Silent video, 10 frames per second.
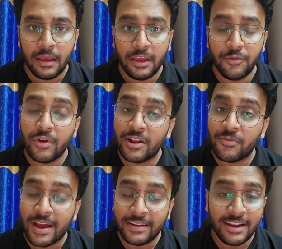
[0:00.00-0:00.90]
If you are a
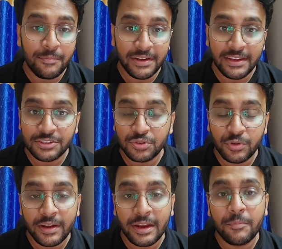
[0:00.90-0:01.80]
final year B TEC
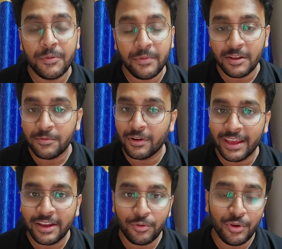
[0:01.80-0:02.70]
student and preparing for
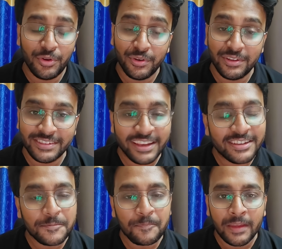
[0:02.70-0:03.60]
GATE twenty
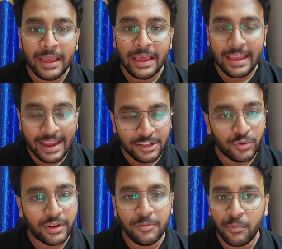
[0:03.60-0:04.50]
twenty-six, here is
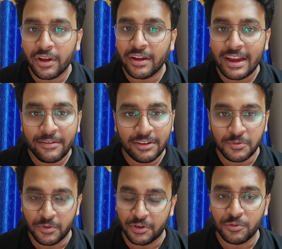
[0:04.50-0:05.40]
one important advice
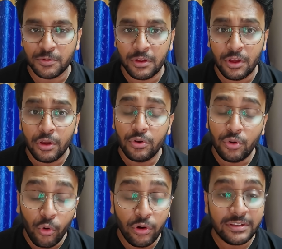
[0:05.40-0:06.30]
for you.
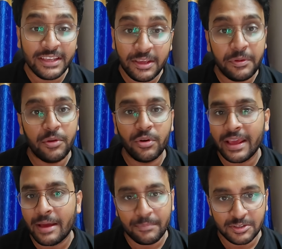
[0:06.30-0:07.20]
Don't skip your
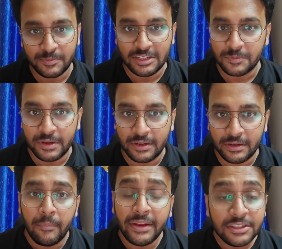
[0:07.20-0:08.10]
campus placement.
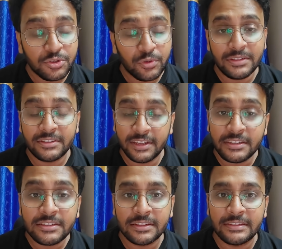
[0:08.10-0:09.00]
Many students
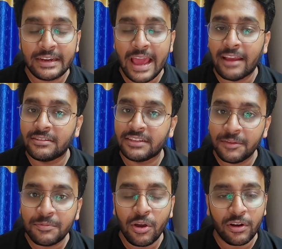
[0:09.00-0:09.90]
think that I'll
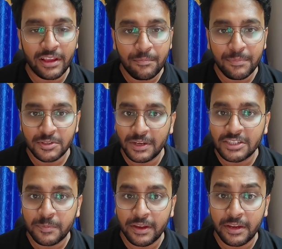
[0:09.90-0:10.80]
skip the on-campus
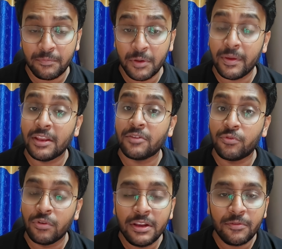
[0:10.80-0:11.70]
placement, preparing
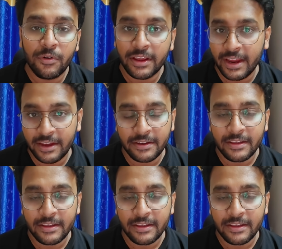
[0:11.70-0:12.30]
fully for GATE,